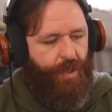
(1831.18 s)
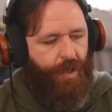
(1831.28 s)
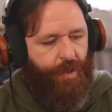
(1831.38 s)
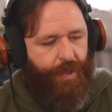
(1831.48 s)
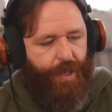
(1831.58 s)

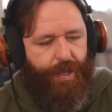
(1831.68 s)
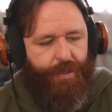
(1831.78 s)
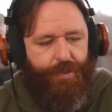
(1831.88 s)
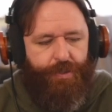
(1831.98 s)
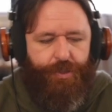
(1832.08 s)

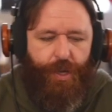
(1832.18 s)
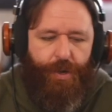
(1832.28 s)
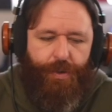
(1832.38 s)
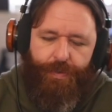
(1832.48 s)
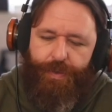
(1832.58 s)
Okay,
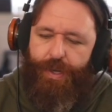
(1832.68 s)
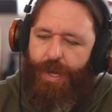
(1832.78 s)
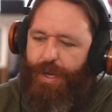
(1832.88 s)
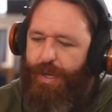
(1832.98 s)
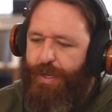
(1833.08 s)
so
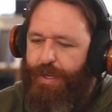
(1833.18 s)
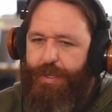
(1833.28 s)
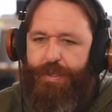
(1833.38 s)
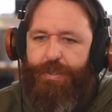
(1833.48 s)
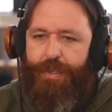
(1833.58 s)

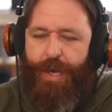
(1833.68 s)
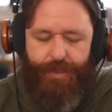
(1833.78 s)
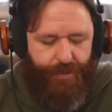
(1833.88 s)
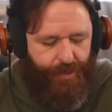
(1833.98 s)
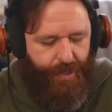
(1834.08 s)

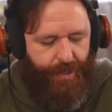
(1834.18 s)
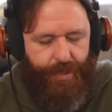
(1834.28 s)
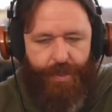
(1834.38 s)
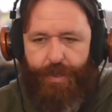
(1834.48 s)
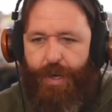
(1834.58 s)
next thing,
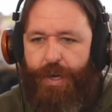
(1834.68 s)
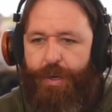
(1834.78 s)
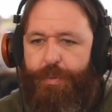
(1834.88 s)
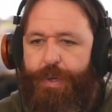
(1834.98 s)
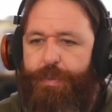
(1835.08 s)

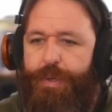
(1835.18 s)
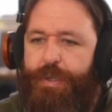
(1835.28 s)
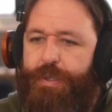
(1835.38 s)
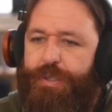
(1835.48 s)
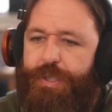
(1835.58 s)
we
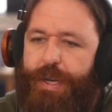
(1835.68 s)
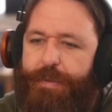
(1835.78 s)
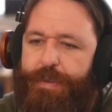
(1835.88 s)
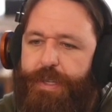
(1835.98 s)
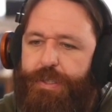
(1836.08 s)
will
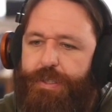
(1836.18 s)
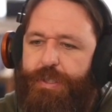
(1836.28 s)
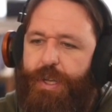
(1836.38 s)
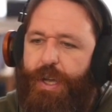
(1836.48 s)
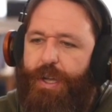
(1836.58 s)
save
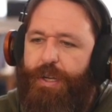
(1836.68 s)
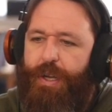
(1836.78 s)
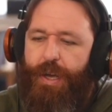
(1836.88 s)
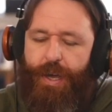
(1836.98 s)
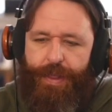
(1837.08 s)
this, and
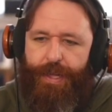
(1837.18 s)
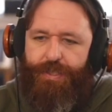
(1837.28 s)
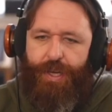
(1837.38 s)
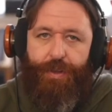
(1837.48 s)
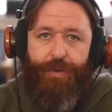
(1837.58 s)
that's
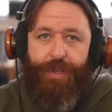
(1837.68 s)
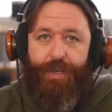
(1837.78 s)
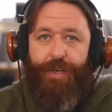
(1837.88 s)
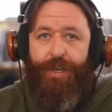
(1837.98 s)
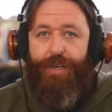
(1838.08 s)
the other
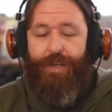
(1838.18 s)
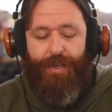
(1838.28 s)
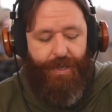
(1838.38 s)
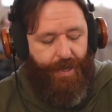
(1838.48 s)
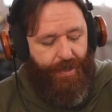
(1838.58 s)
thing.
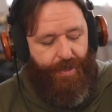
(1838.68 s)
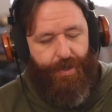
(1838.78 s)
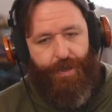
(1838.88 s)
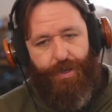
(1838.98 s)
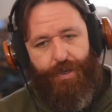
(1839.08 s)
Get
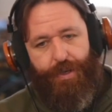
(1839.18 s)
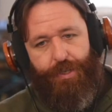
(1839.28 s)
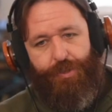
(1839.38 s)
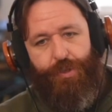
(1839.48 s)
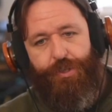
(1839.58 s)

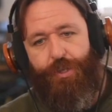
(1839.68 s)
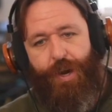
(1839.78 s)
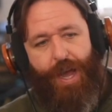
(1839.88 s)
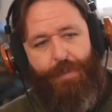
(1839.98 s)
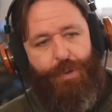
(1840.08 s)
as soon as you're
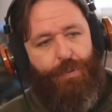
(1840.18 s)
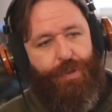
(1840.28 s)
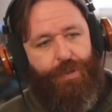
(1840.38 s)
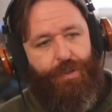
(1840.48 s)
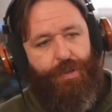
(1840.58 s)
happy
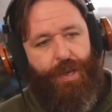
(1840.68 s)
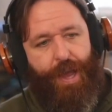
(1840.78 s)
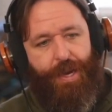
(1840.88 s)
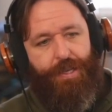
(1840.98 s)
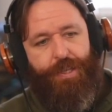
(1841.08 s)
with
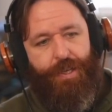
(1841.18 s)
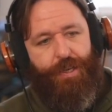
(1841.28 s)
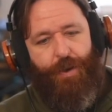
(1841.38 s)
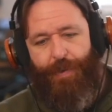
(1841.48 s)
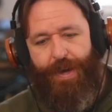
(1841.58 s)

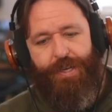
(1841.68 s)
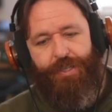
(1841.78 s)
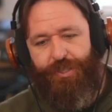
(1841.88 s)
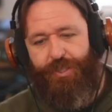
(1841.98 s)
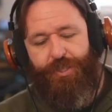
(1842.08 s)
anything or any
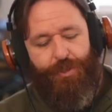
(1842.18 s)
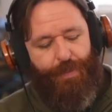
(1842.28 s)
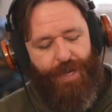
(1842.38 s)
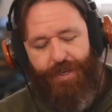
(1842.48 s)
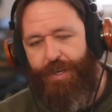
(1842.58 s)
decision you
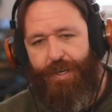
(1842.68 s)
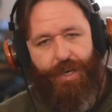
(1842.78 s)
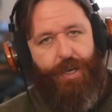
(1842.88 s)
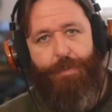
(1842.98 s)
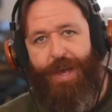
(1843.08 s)
made,
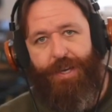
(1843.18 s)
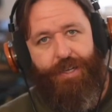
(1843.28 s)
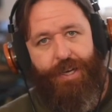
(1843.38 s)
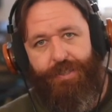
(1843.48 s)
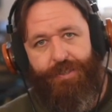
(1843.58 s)
hit Command
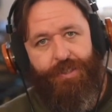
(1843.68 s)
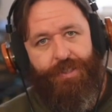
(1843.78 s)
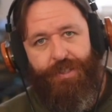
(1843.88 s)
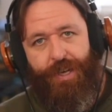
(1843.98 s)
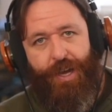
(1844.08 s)
S.
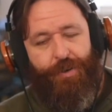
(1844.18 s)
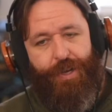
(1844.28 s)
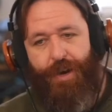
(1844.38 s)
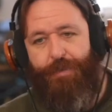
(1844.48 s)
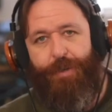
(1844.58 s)
I don't
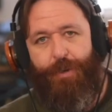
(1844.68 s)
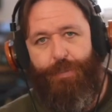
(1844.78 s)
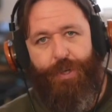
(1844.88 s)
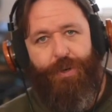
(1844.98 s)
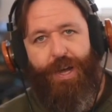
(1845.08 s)
care if your
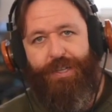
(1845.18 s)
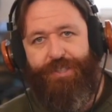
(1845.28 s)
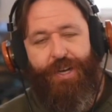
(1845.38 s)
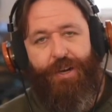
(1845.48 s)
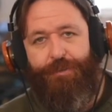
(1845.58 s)
computer has
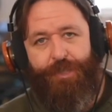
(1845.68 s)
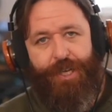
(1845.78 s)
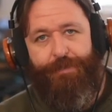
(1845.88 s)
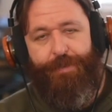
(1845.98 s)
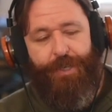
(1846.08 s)
an
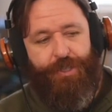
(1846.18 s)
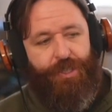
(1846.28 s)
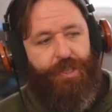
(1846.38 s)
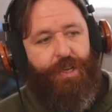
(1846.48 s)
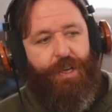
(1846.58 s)
autosave
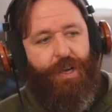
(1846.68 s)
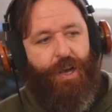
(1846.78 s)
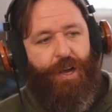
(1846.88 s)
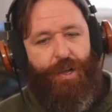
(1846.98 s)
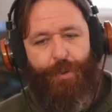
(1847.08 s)
function.
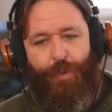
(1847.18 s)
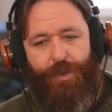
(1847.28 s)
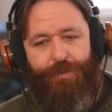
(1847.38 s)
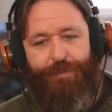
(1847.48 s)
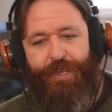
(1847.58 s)
The
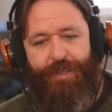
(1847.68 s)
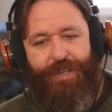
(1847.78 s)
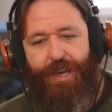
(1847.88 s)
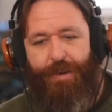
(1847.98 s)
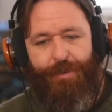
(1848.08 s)
worst
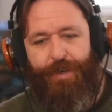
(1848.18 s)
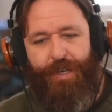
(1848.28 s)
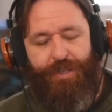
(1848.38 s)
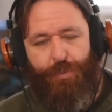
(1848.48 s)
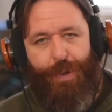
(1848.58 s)
feeling ever
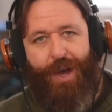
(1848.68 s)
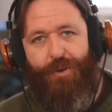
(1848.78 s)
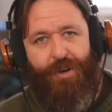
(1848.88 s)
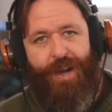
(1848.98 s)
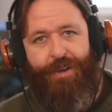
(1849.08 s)
is a
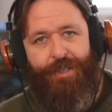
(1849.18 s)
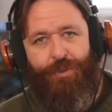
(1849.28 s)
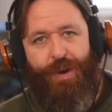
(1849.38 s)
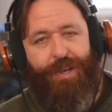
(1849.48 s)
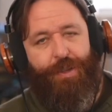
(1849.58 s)
power outage
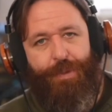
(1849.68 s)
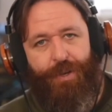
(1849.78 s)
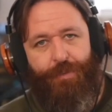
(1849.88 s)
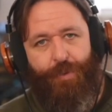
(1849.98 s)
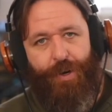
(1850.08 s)
right in the
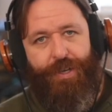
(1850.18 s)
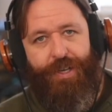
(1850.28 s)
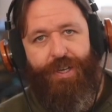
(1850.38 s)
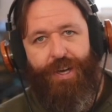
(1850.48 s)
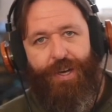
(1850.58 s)
middle of
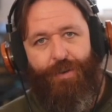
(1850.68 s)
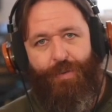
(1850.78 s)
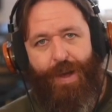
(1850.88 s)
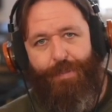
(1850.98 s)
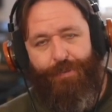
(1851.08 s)
working,
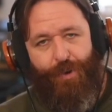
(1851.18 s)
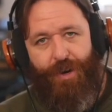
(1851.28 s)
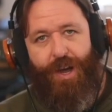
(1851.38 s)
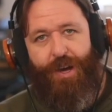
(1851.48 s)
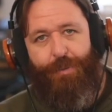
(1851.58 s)
right before
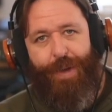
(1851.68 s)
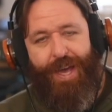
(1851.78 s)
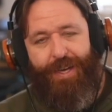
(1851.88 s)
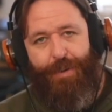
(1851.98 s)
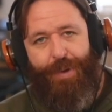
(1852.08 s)
an auto
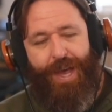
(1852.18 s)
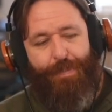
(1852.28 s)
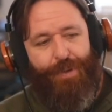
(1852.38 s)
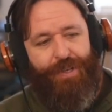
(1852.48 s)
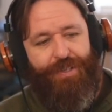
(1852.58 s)
backup
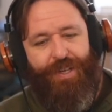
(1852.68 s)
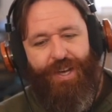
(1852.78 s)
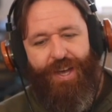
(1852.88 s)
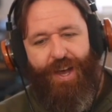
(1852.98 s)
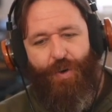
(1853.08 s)
happened,
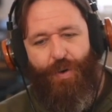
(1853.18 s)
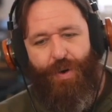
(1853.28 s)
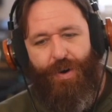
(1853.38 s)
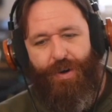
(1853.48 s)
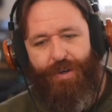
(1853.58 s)

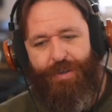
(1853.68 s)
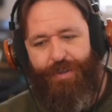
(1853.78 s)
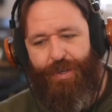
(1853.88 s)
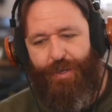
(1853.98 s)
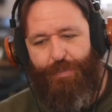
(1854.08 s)
or
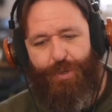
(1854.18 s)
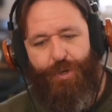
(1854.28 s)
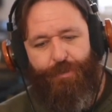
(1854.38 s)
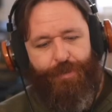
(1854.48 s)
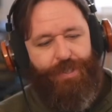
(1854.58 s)
the
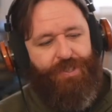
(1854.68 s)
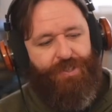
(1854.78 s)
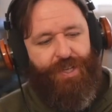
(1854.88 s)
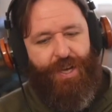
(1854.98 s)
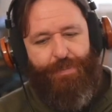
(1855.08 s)
computer
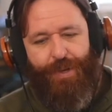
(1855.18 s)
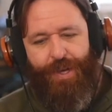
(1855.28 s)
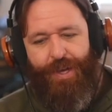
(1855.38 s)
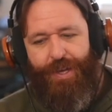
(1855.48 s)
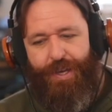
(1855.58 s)
freezes up.
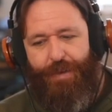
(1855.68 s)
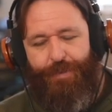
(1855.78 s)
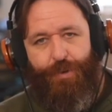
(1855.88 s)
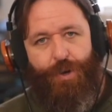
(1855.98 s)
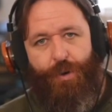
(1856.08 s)
If
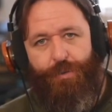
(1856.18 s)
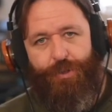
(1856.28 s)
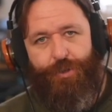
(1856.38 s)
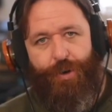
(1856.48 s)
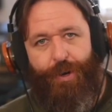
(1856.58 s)
you don't
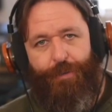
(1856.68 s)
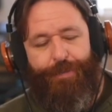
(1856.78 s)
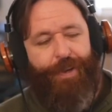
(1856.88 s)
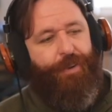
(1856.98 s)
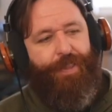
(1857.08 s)
trigger
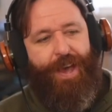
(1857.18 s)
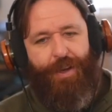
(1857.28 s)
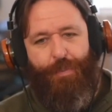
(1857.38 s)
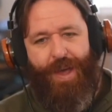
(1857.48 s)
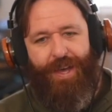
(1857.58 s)
finger that
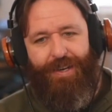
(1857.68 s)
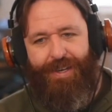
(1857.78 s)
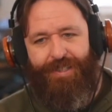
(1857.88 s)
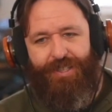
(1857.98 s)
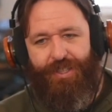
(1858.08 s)
Command
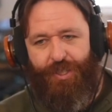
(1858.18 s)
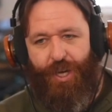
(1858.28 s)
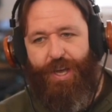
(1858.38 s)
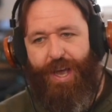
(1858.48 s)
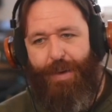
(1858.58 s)
S, it's
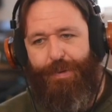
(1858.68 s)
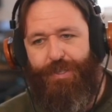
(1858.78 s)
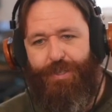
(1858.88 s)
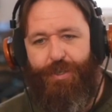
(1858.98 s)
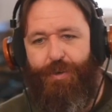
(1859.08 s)
going to happen
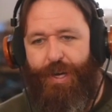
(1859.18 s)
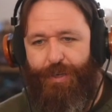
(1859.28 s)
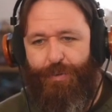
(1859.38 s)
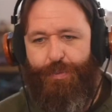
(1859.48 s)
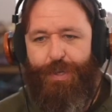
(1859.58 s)
to you, and
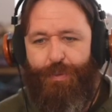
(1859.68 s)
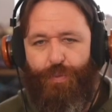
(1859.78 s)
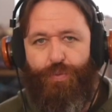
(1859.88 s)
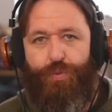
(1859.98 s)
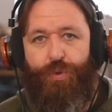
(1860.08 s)
it will be
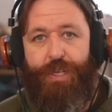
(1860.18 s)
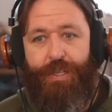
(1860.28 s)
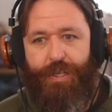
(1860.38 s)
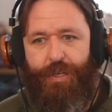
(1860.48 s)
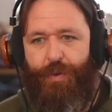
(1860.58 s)

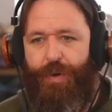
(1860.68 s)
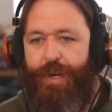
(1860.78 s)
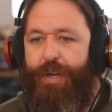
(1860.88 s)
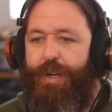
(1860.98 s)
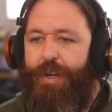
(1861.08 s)
really
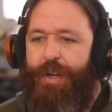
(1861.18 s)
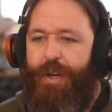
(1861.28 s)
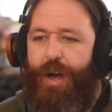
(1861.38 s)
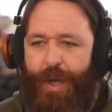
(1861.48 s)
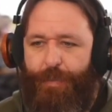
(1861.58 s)
annoying.
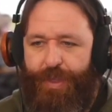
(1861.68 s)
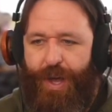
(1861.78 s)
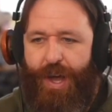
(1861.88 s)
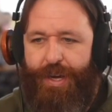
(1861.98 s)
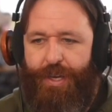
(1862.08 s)
And with
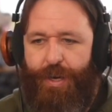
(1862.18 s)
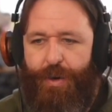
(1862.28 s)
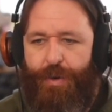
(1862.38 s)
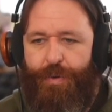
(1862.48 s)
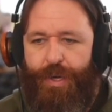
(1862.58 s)

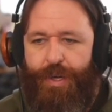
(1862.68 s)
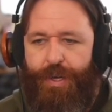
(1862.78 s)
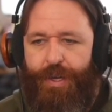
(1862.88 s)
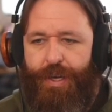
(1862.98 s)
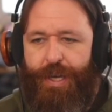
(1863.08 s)
audio,
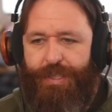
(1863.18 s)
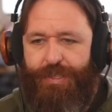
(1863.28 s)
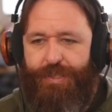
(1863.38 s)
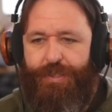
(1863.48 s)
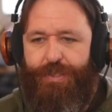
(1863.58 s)

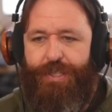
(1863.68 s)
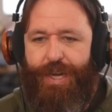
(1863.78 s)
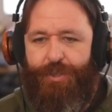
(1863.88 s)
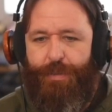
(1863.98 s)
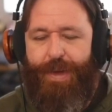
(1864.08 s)
it's
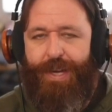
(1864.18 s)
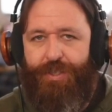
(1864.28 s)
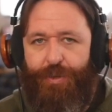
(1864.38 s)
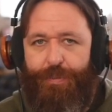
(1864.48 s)
detrimental